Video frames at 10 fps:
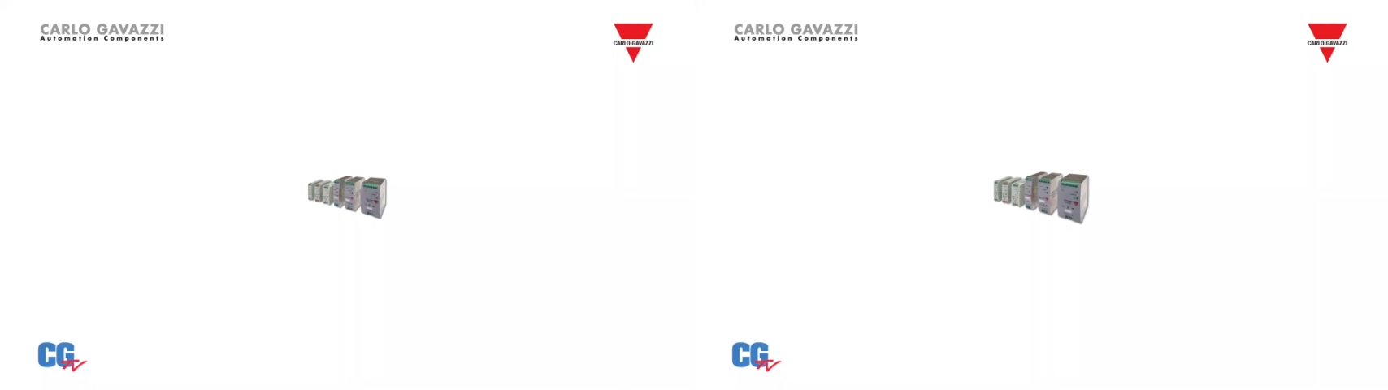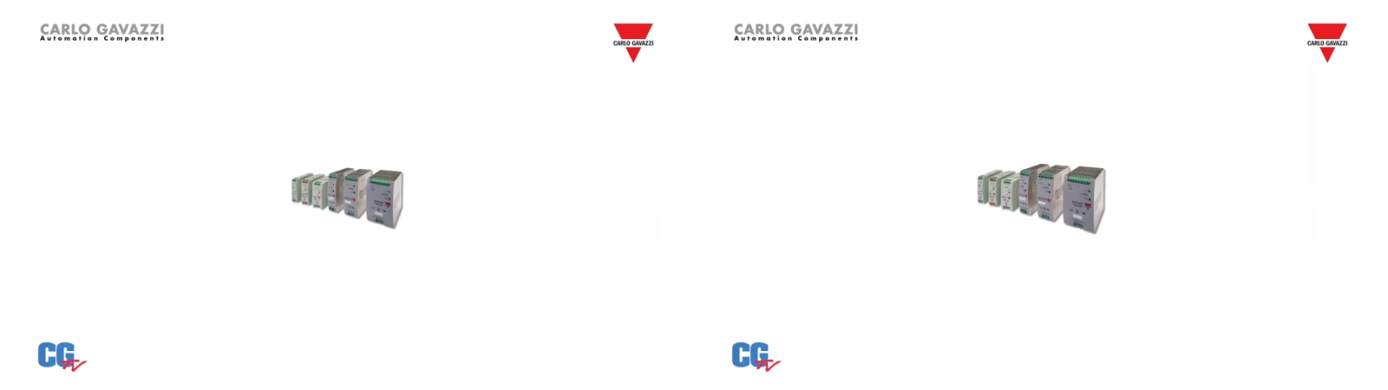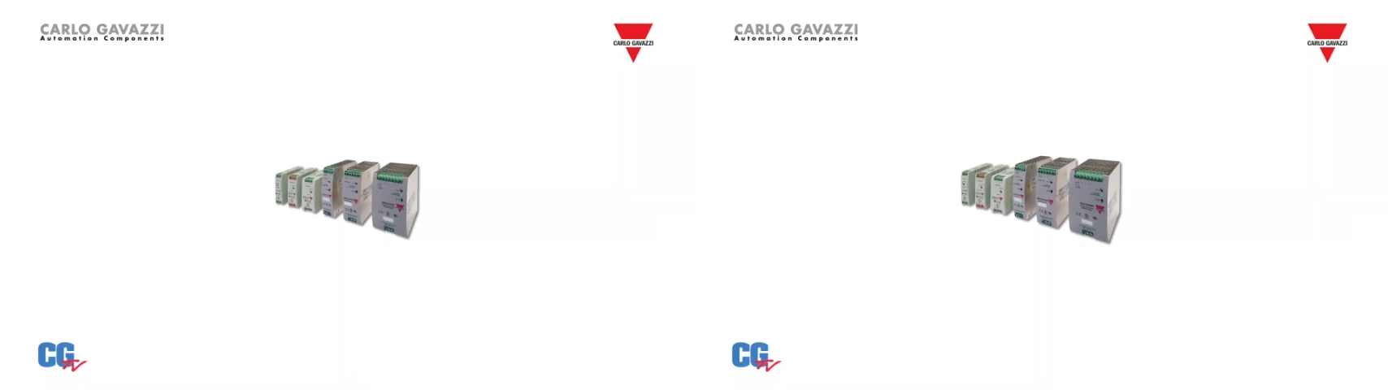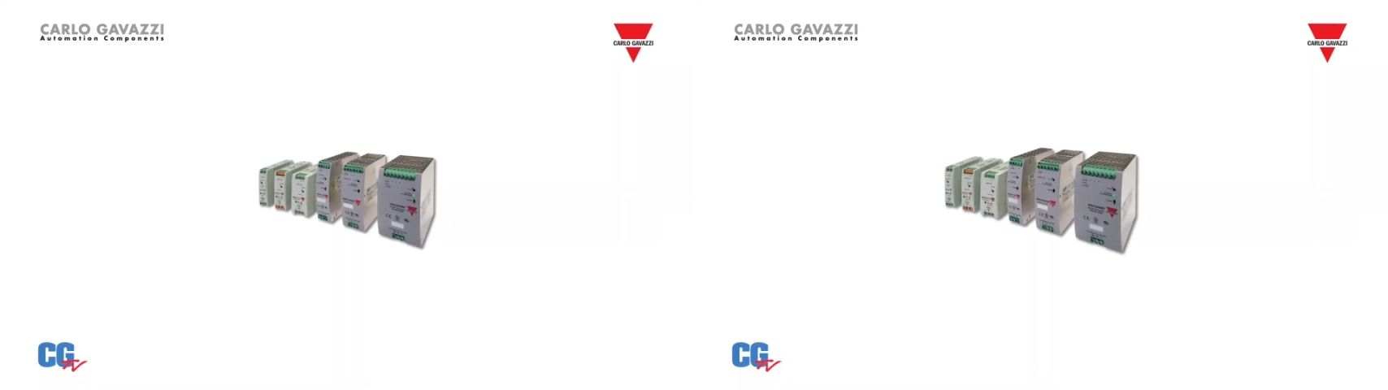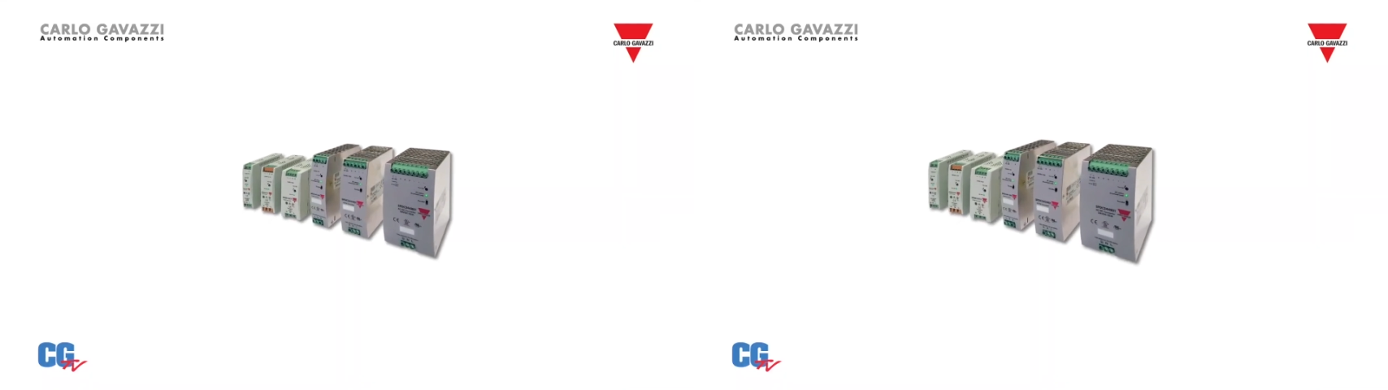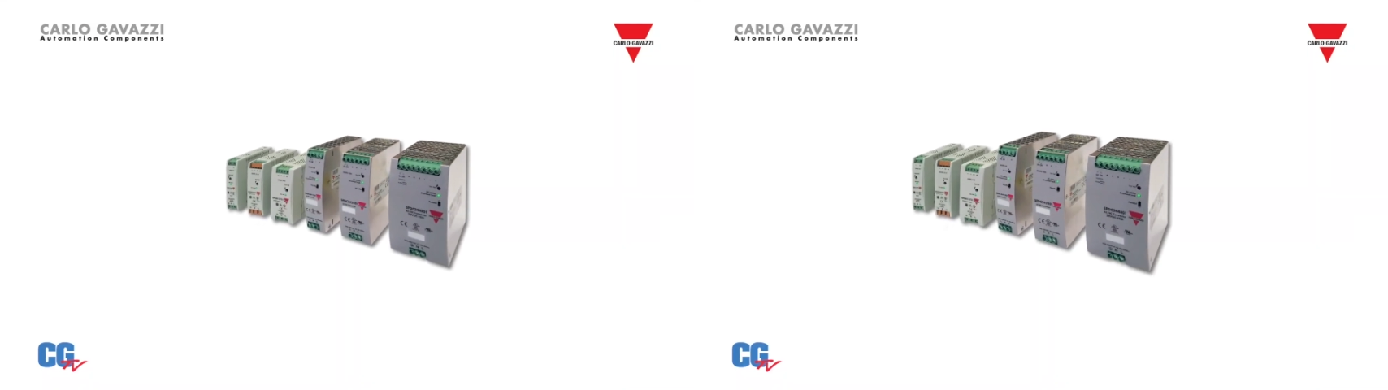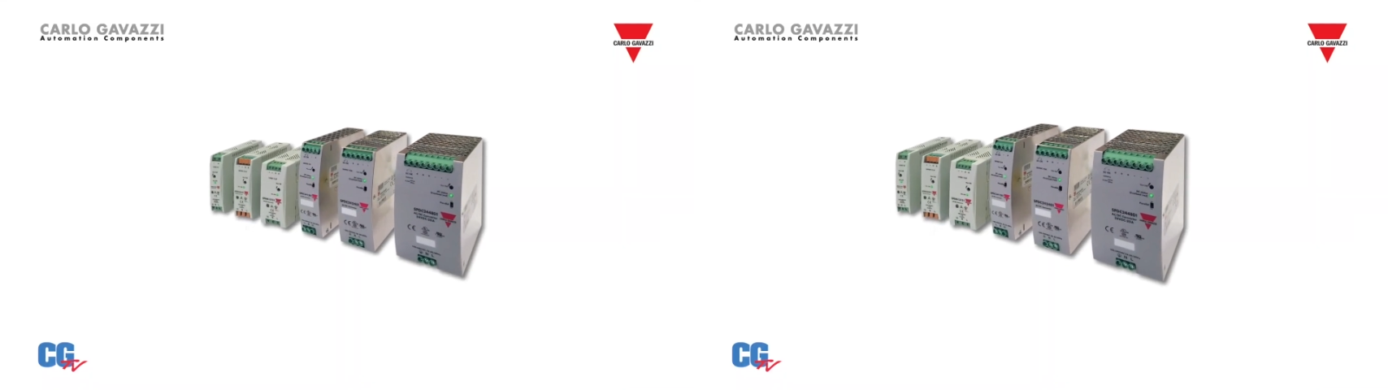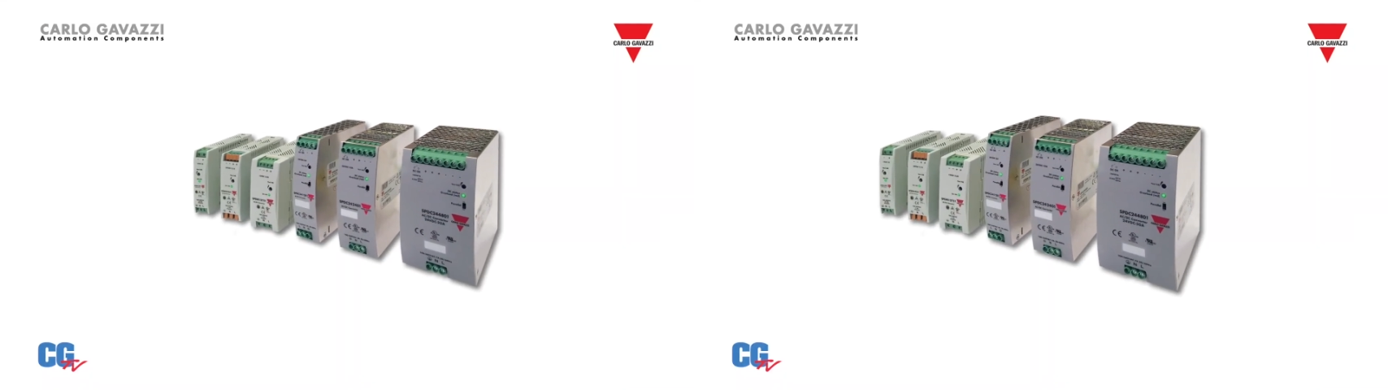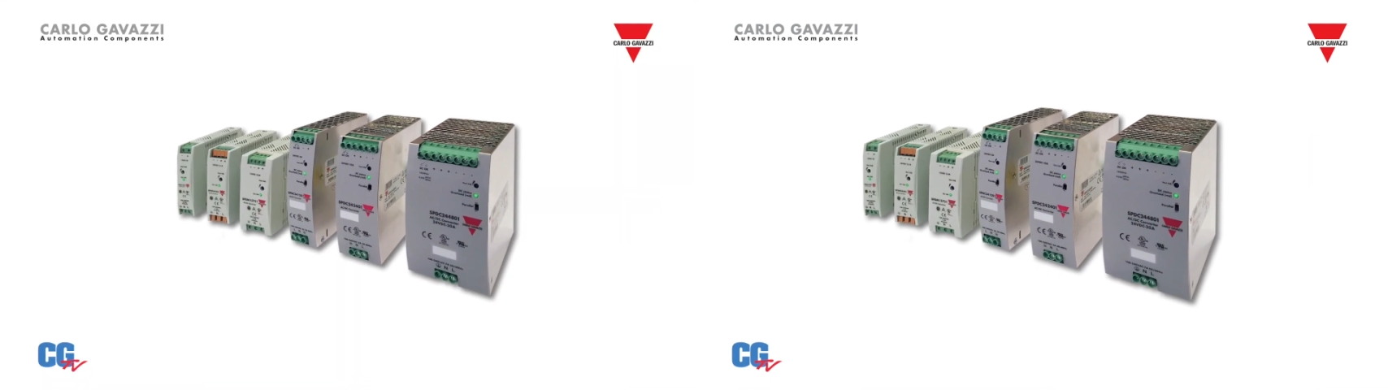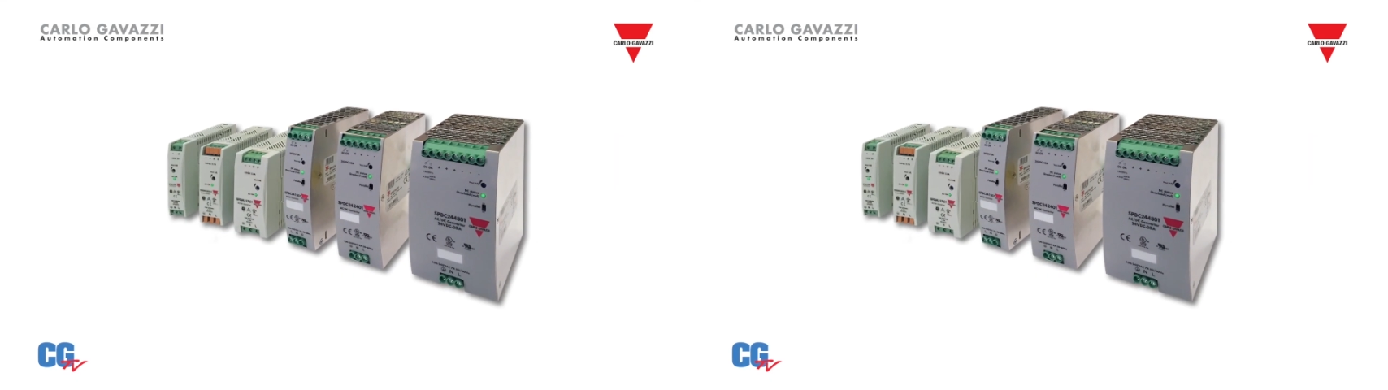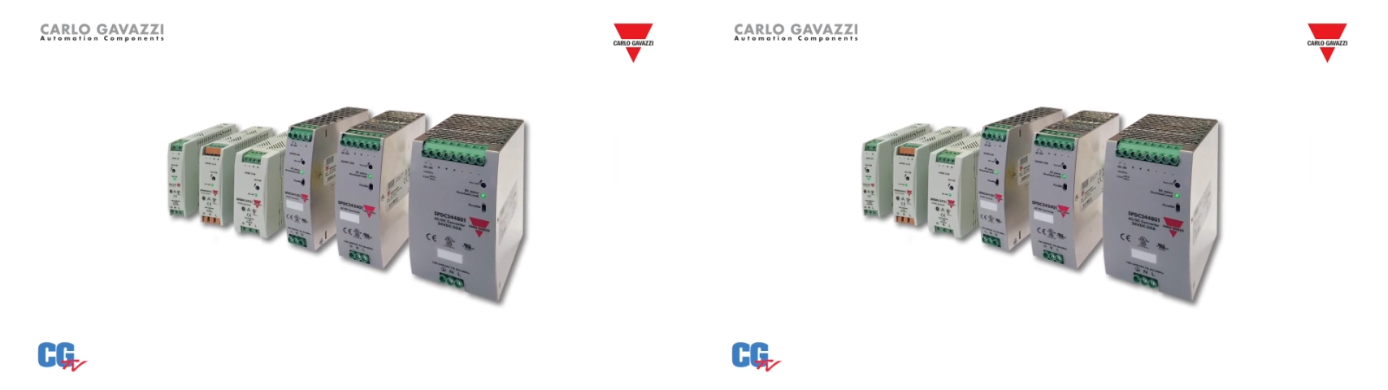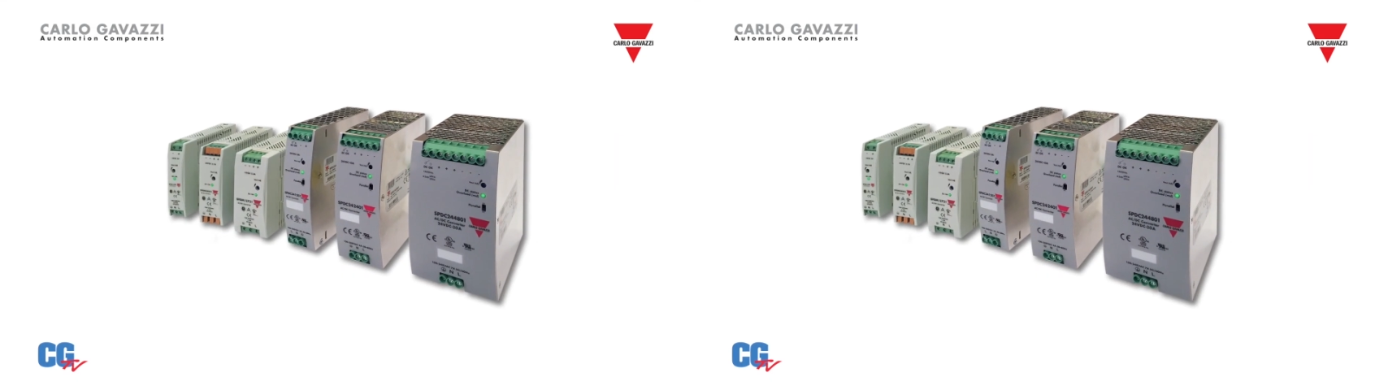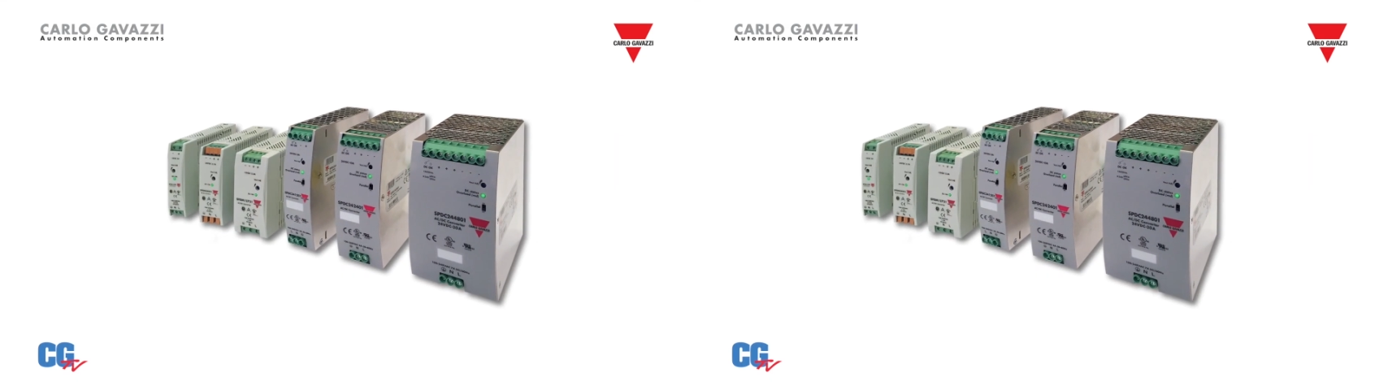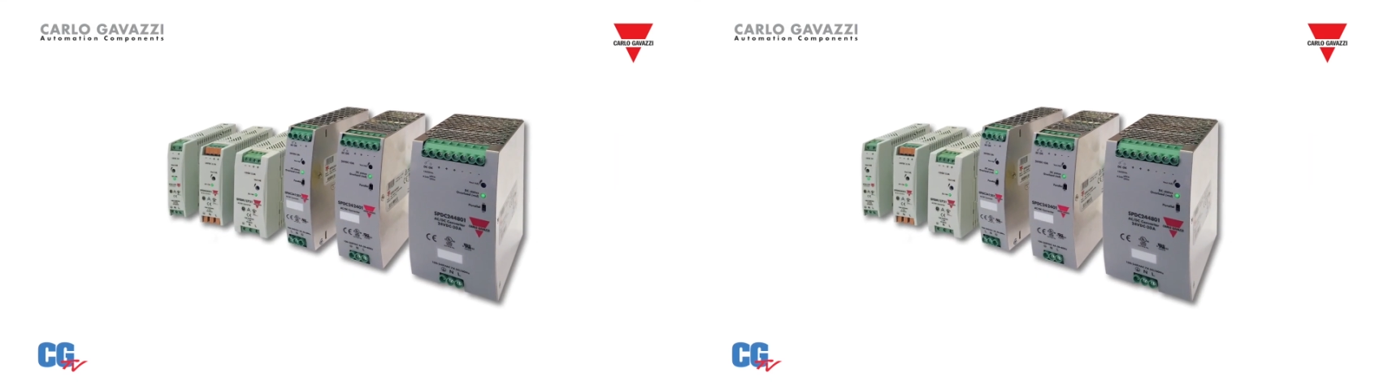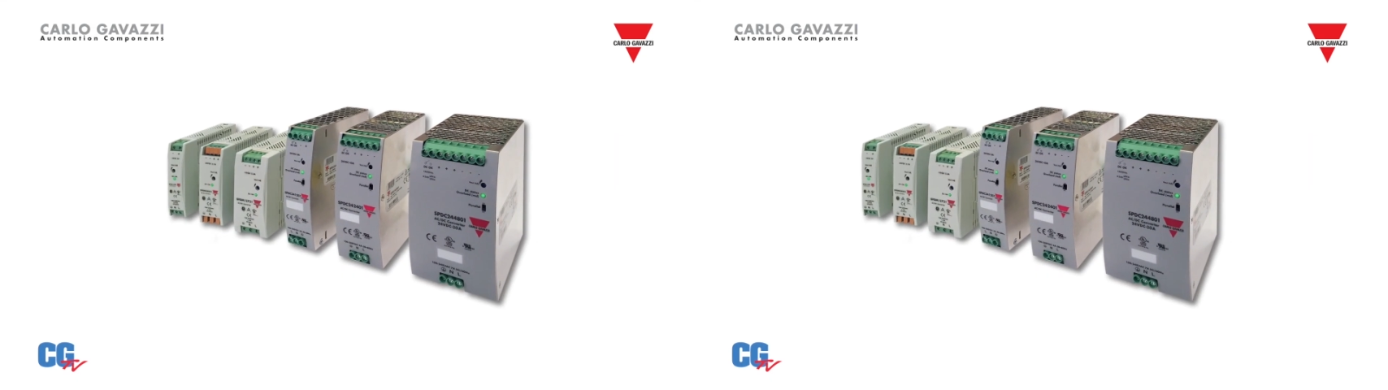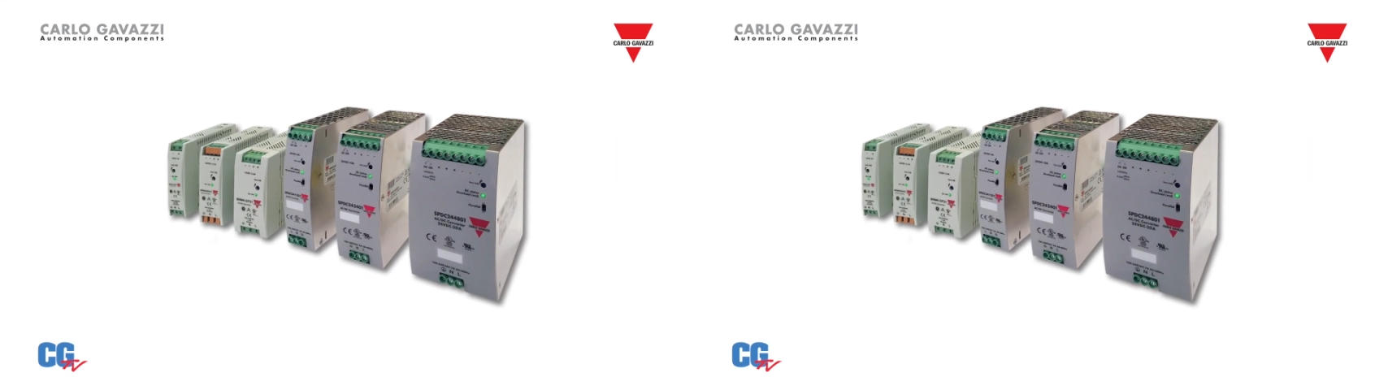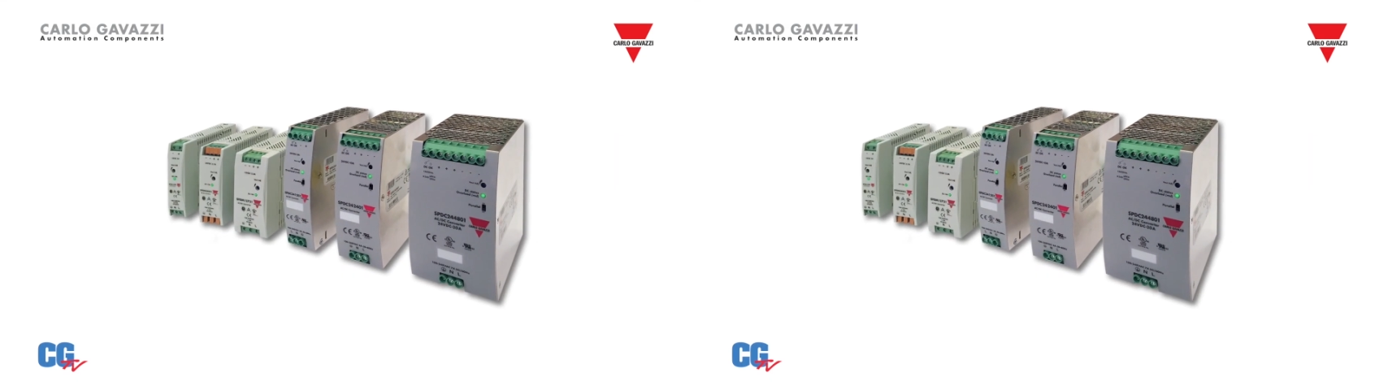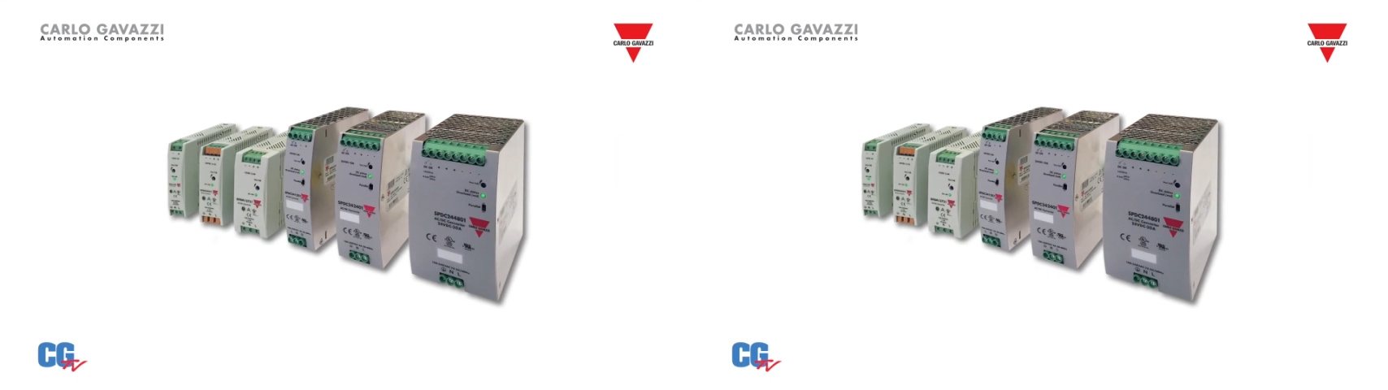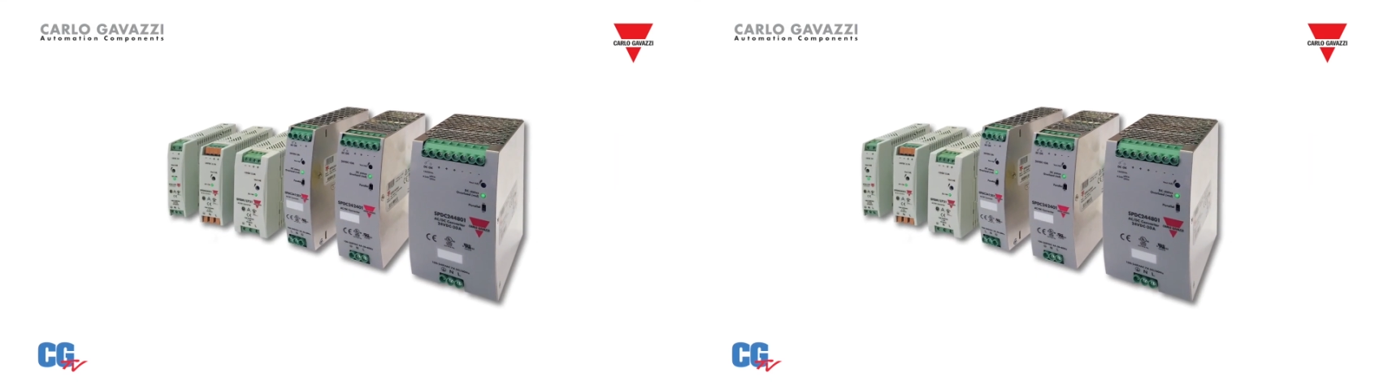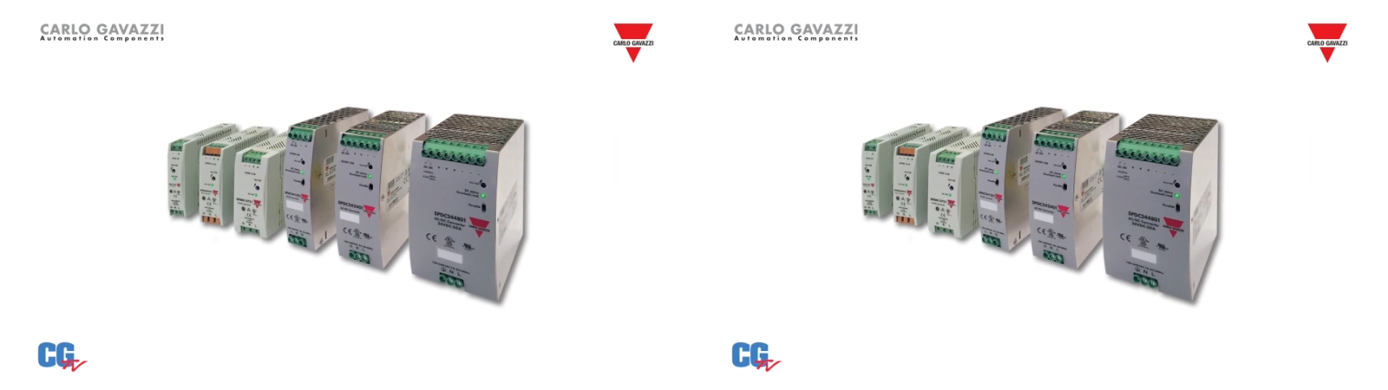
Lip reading: Nobody's mouth can be seen.